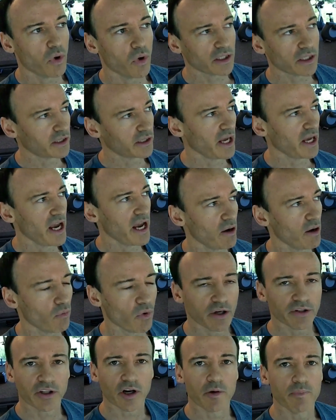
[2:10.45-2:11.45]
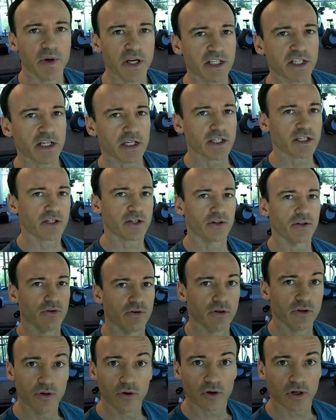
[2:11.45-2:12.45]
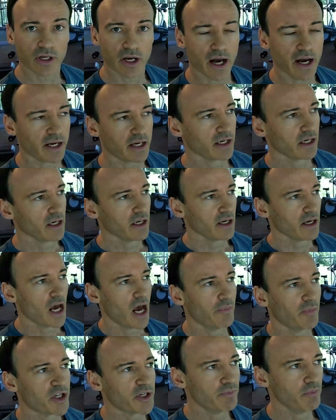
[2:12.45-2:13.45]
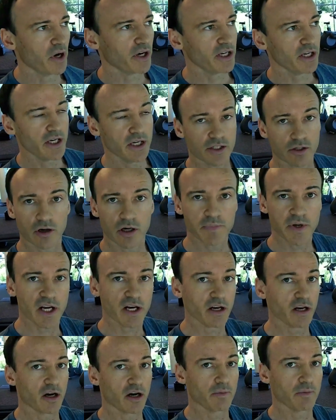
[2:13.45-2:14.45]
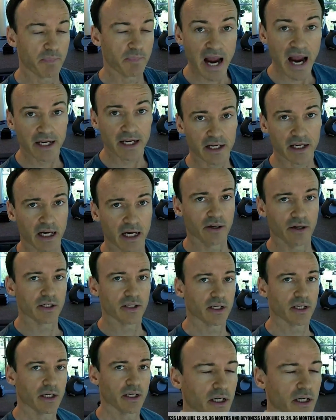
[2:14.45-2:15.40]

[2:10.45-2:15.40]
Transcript: what they want their business to look like, how much money is going to be in their bank account